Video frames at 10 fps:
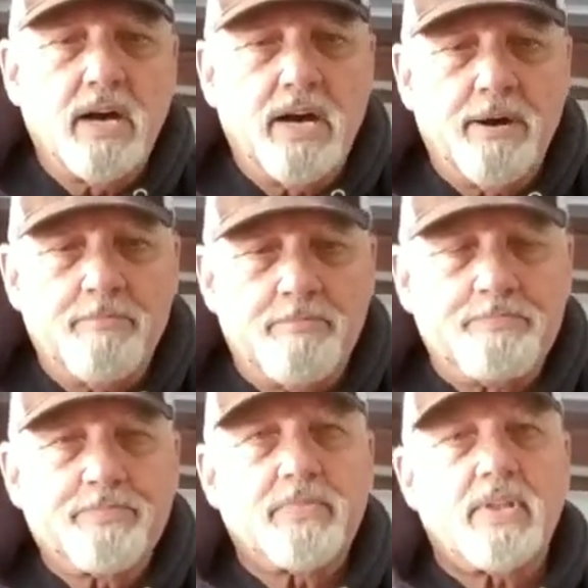Um,
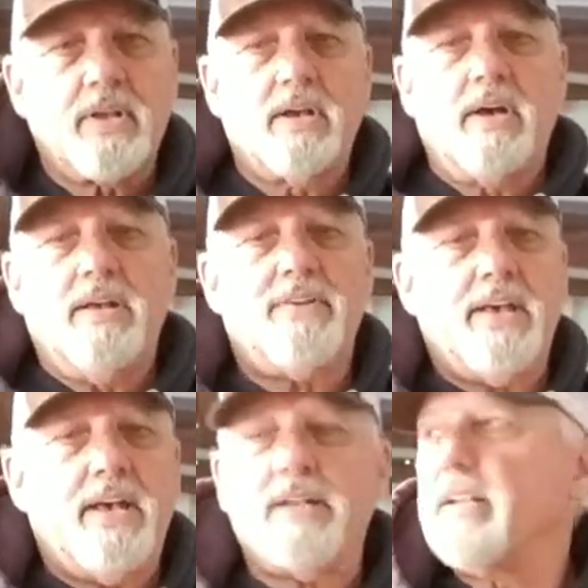I've
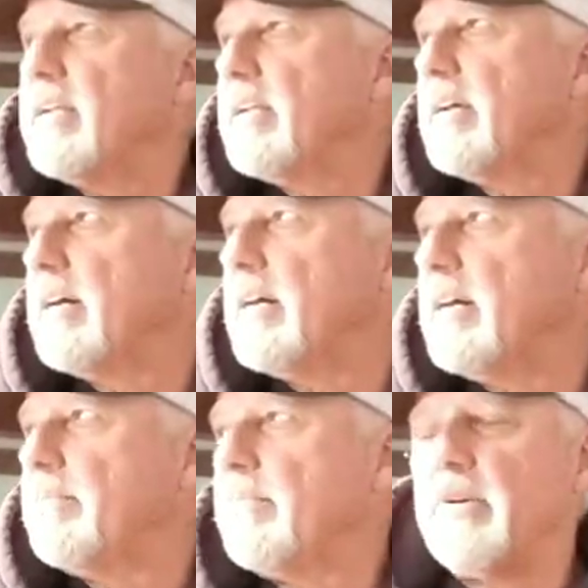had
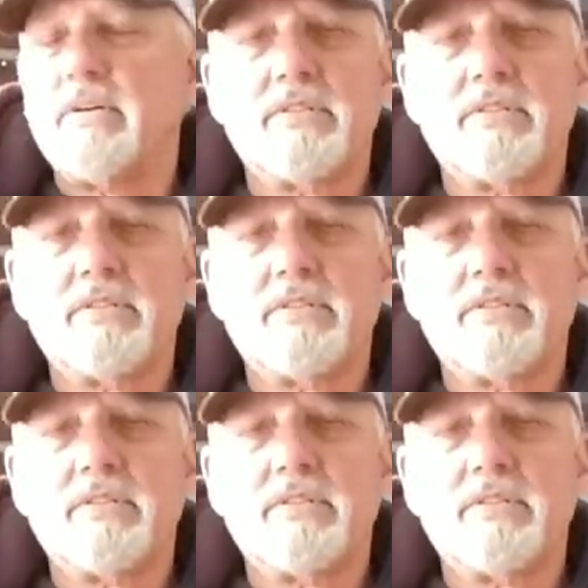um,